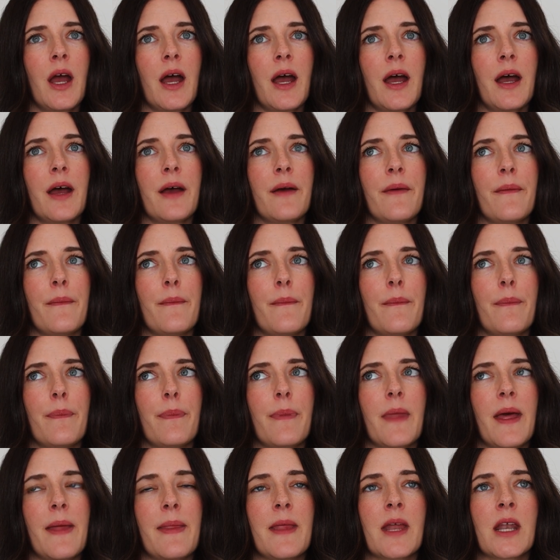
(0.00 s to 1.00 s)
and
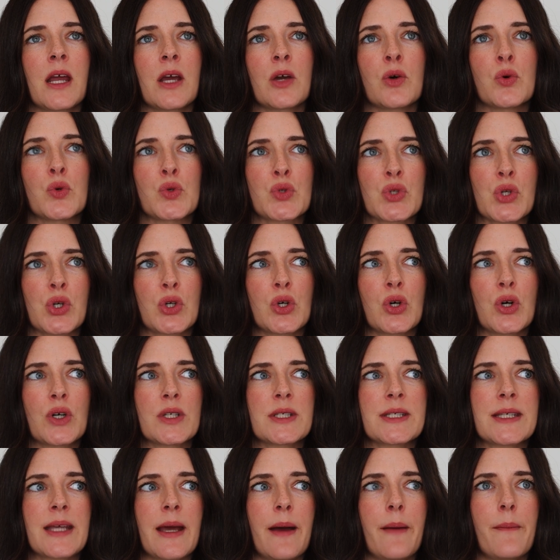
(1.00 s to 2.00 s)
then I also got
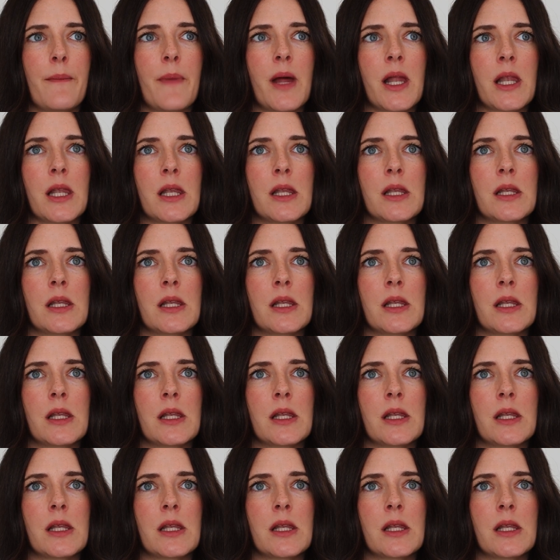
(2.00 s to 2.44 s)
some